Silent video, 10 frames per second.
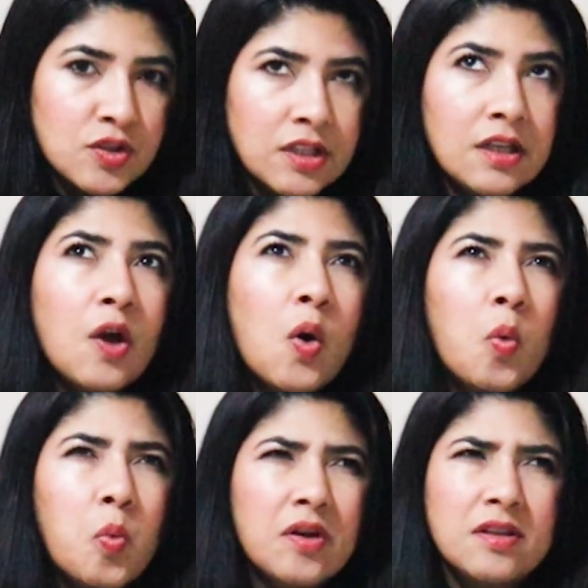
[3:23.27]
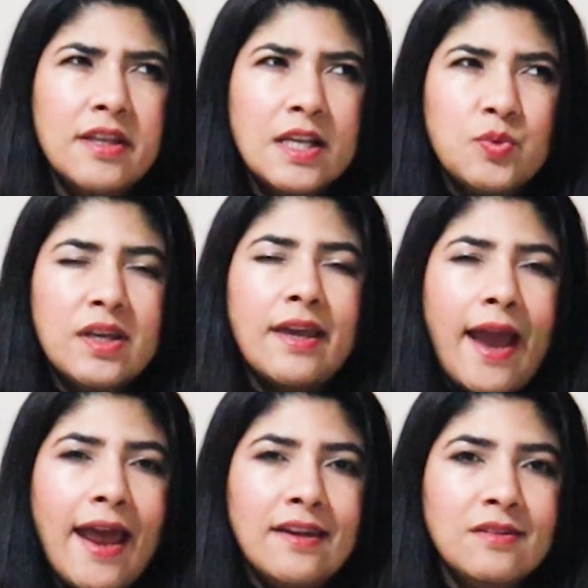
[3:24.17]
to see what are the things we
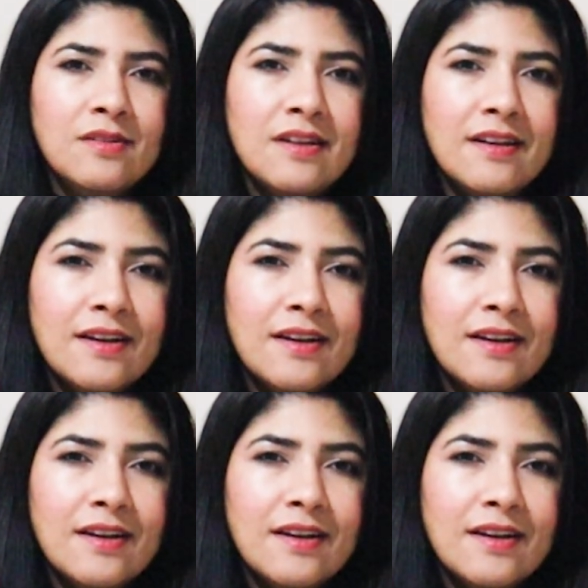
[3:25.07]
can